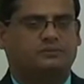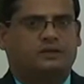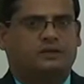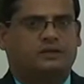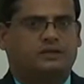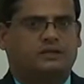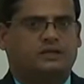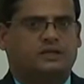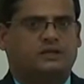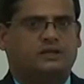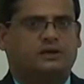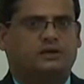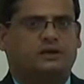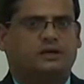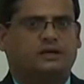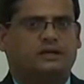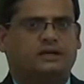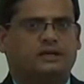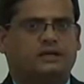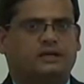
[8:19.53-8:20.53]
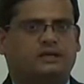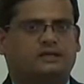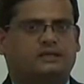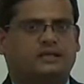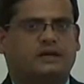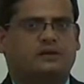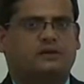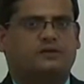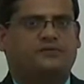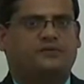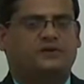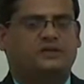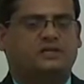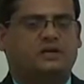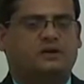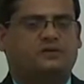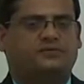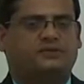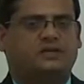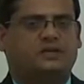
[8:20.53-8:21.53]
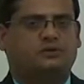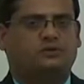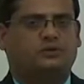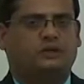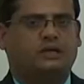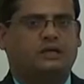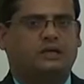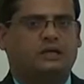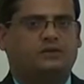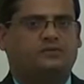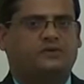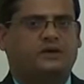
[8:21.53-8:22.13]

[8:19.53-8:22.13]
The security is another feature of J2EE,